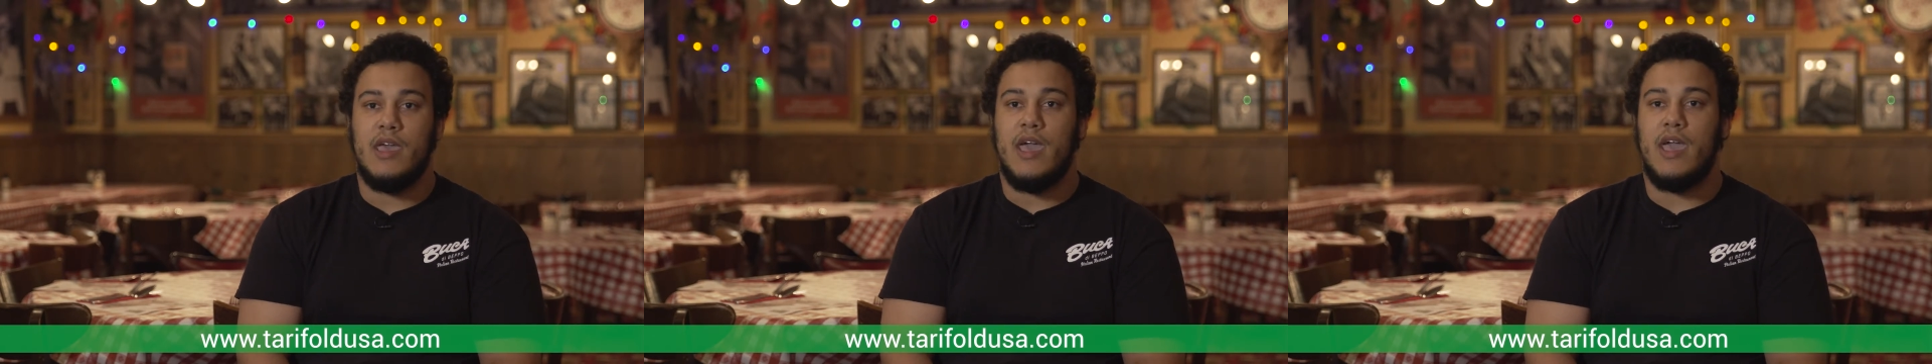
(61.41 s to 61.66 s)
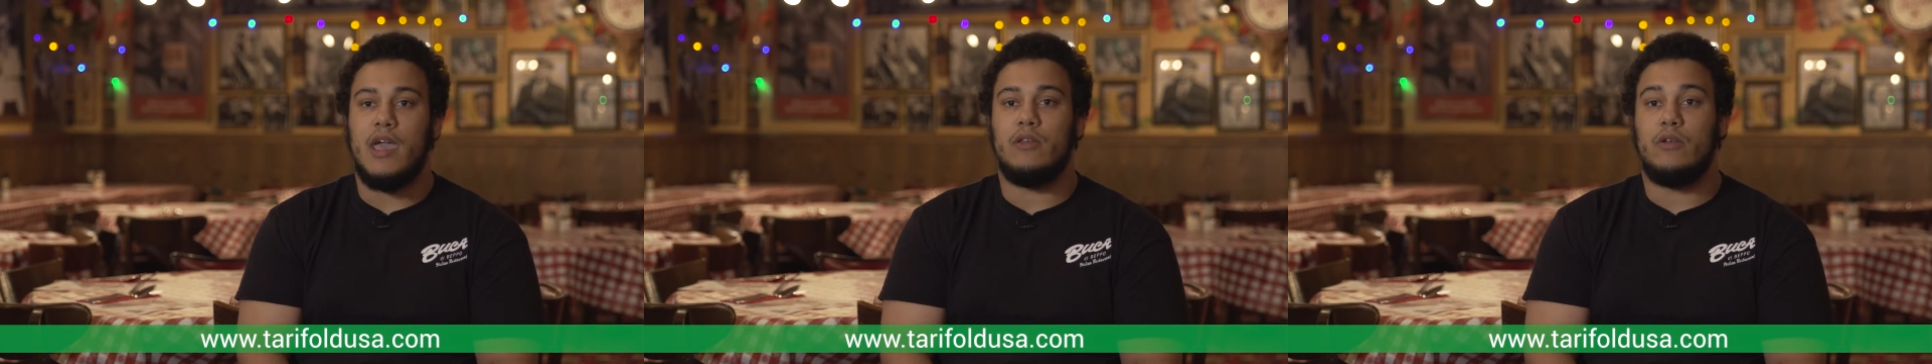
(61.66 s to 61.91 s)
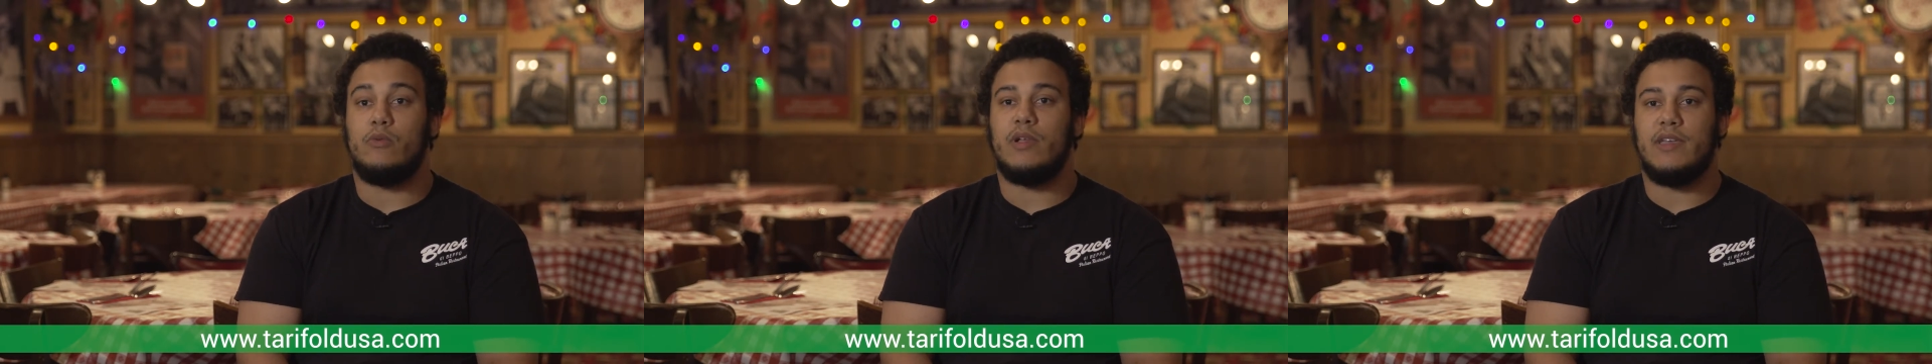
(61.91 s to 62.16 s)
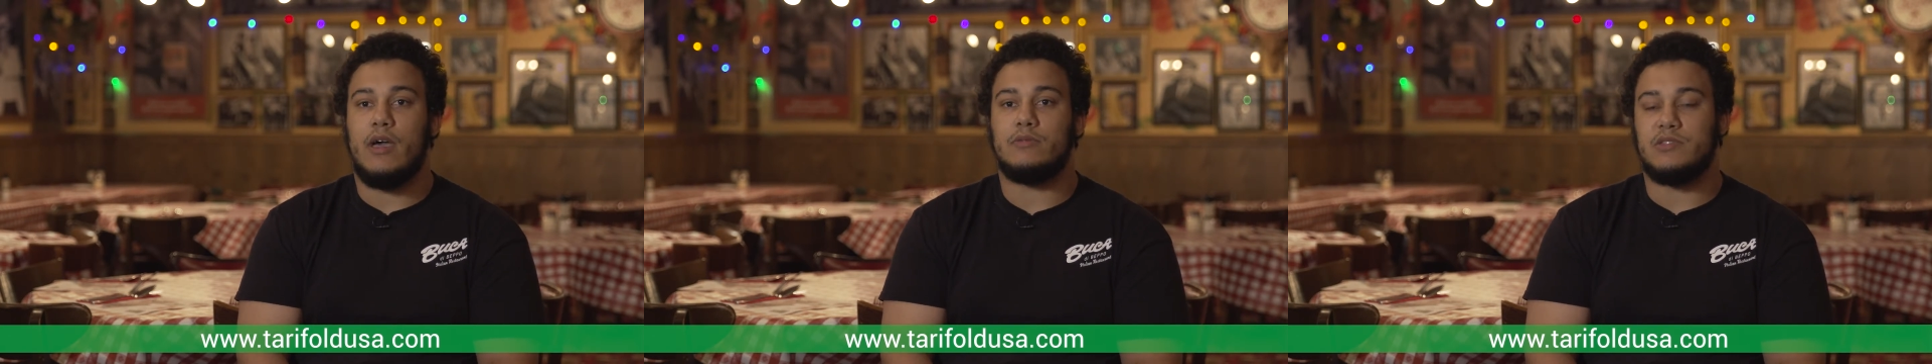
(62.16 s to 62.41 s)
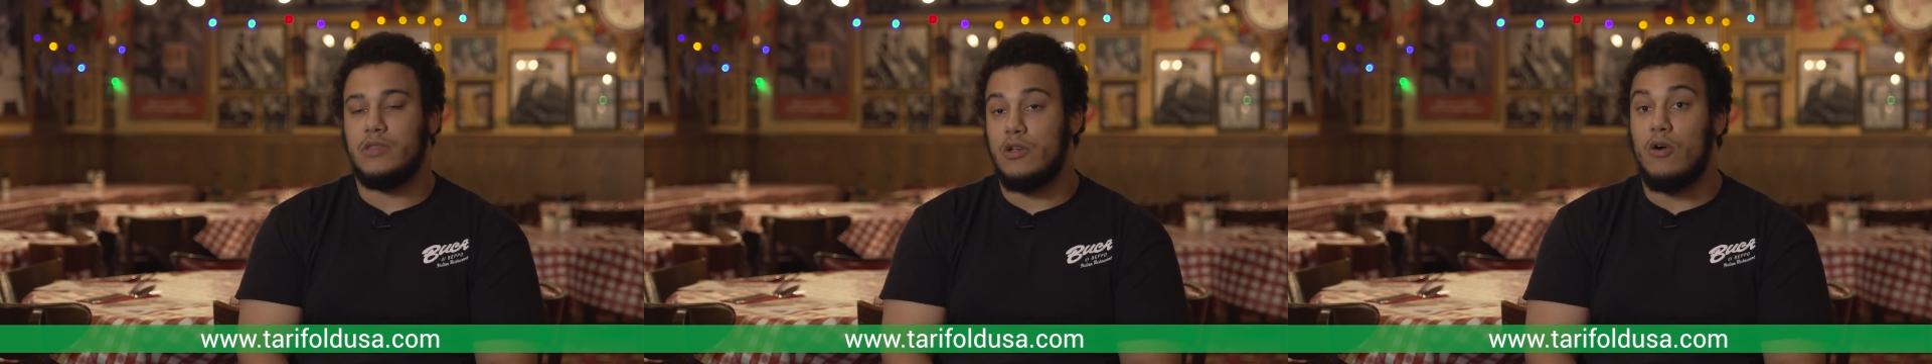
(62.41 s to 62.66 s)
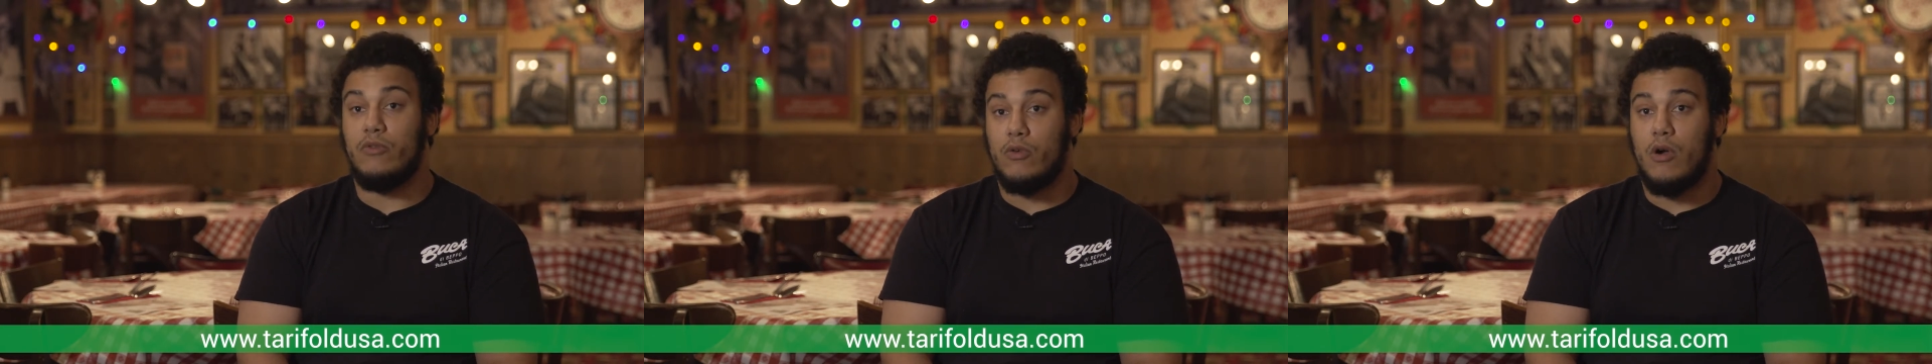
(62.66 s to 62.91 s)
and, and it really helps on the
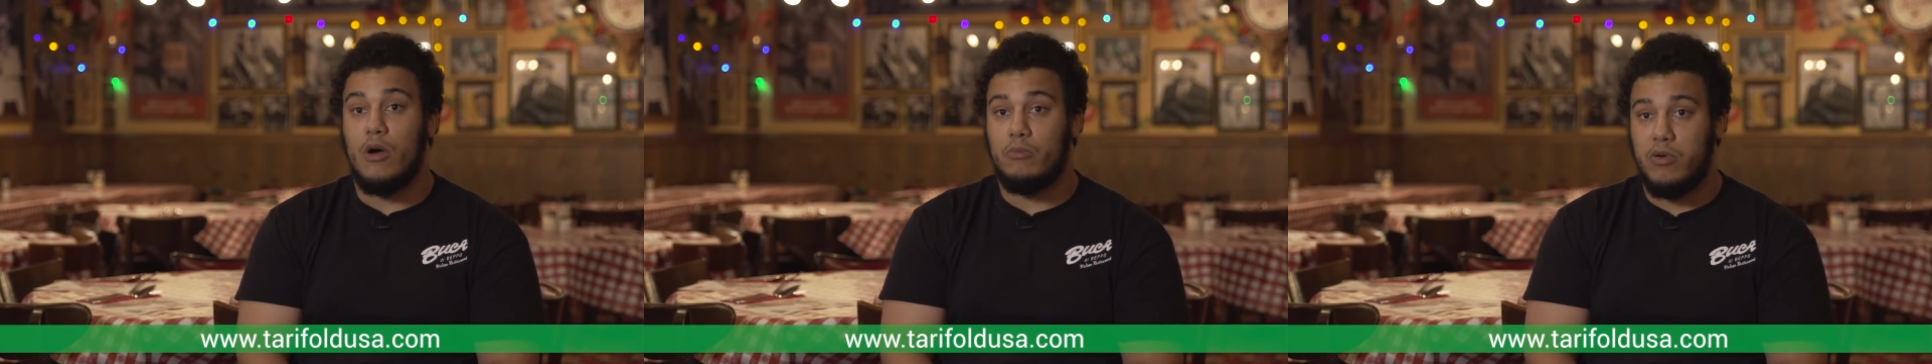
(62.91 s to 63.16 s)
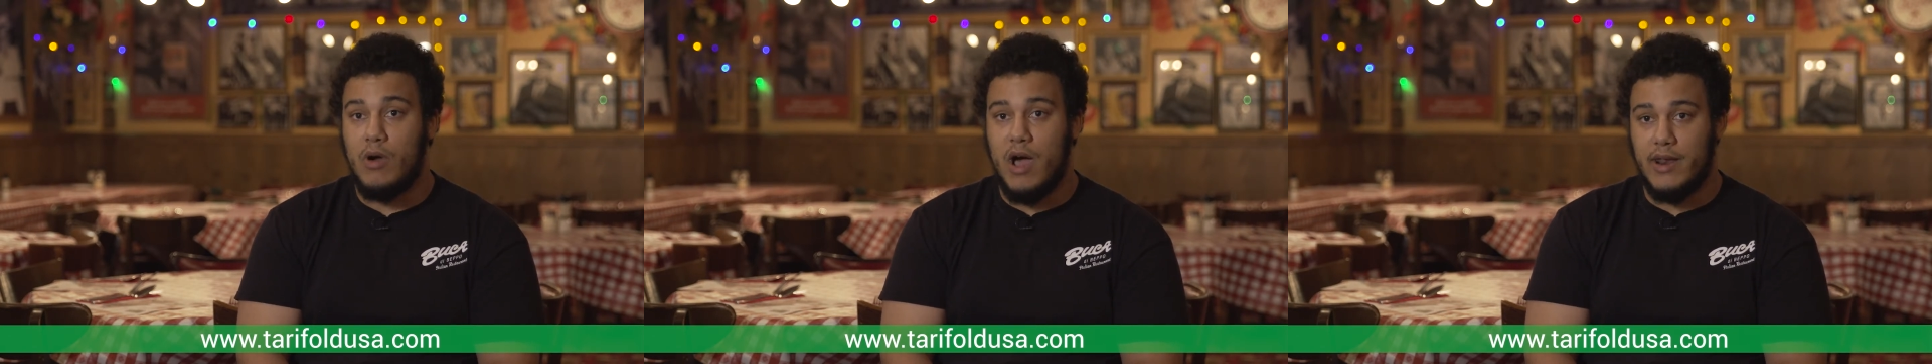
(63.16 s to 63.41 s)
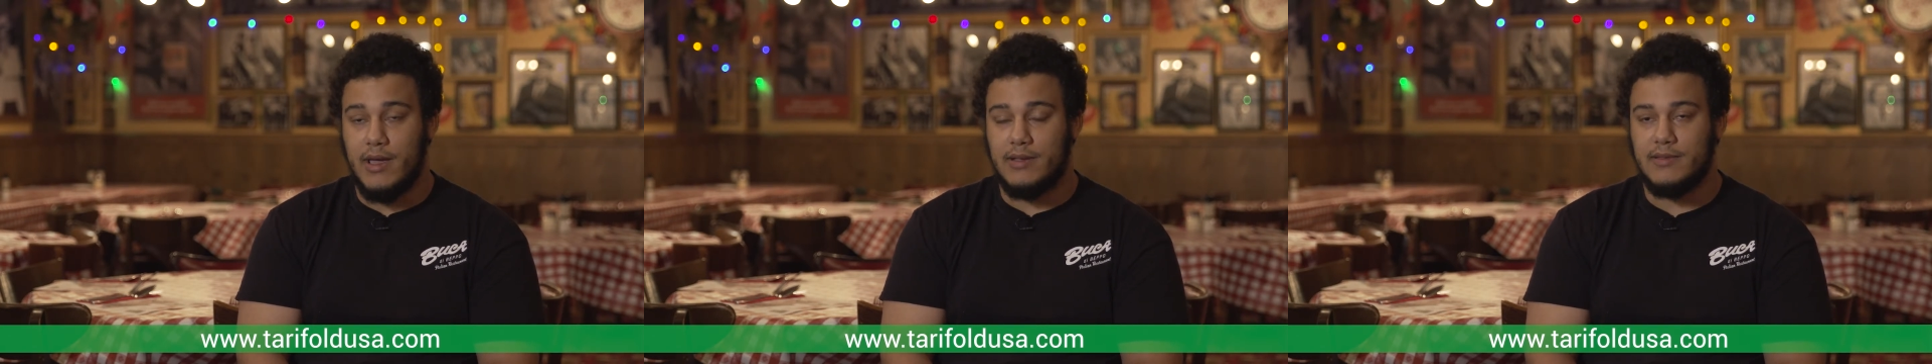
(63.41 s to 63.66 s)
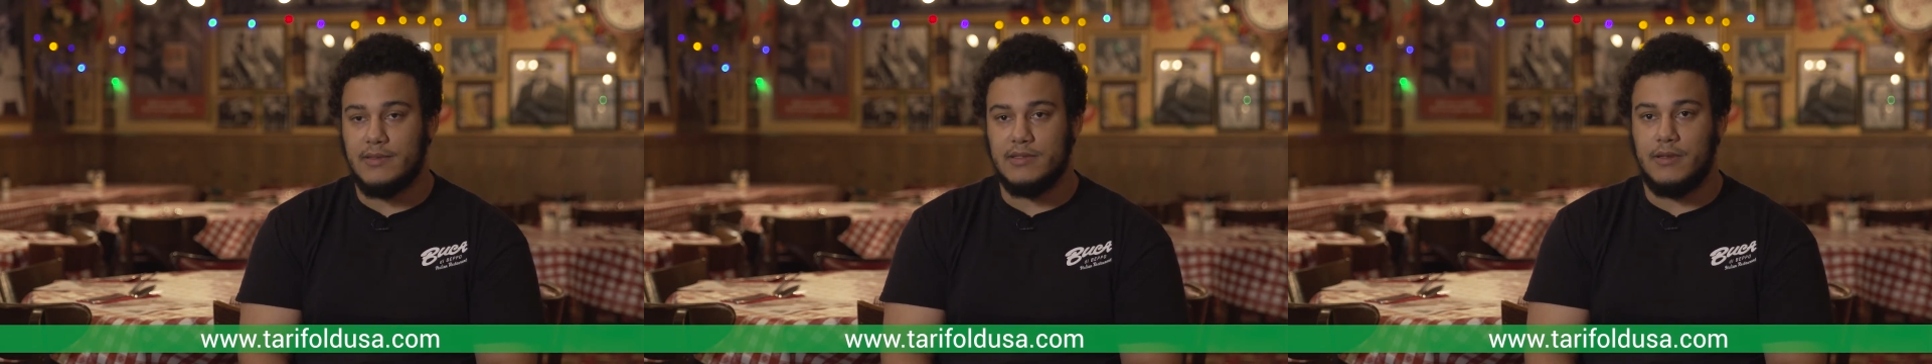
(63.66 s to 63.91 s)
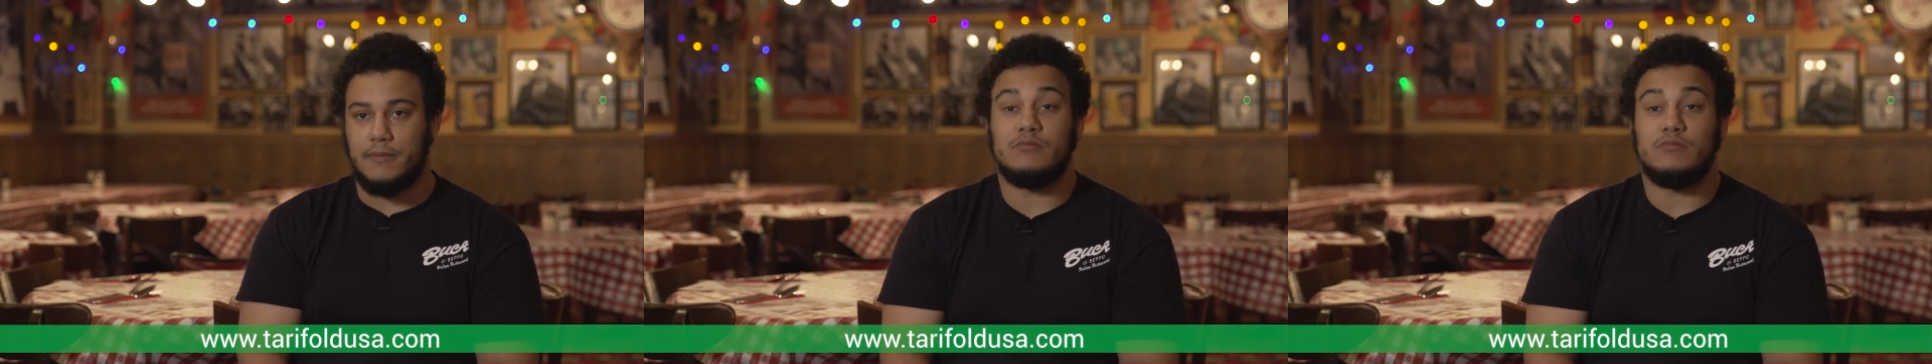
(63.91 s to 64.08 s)
overall product. So,